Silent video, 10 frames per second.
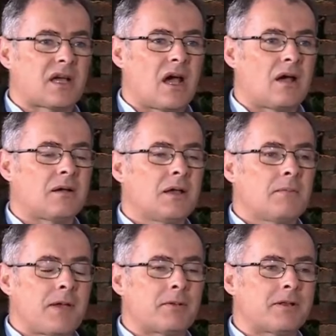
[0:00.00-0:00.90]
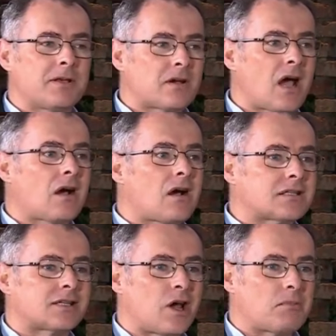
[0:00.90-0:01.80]
I mean, your
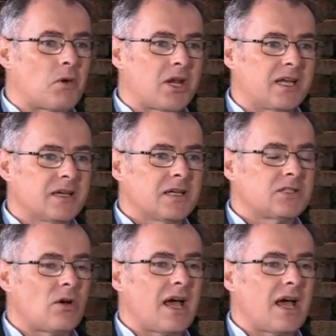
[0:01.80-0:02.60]
car costs a lot of money.